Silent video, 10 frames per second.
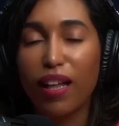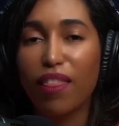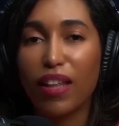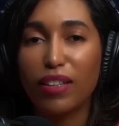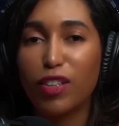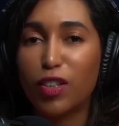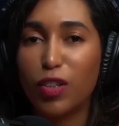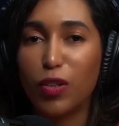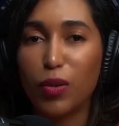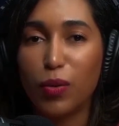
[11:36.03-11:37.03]
thanks to
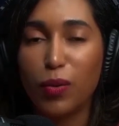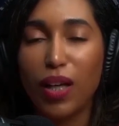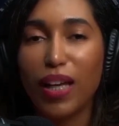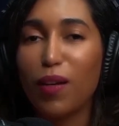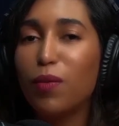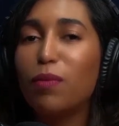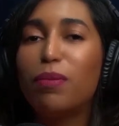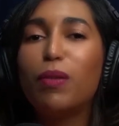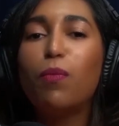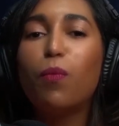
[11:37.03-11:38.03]
you, it will
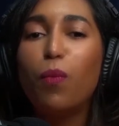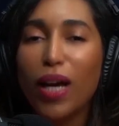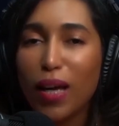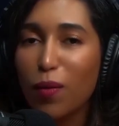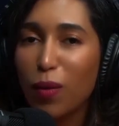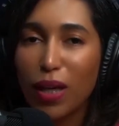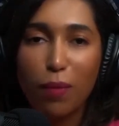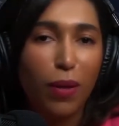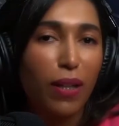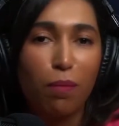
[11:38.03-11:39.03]
be way, way,
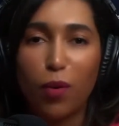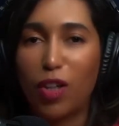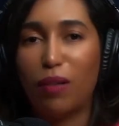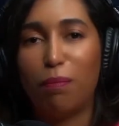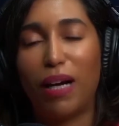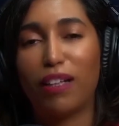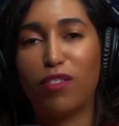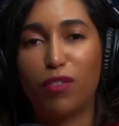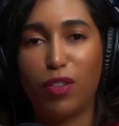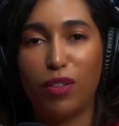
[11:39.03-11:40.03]
way more
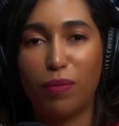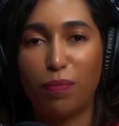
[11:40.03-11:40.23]
impactful.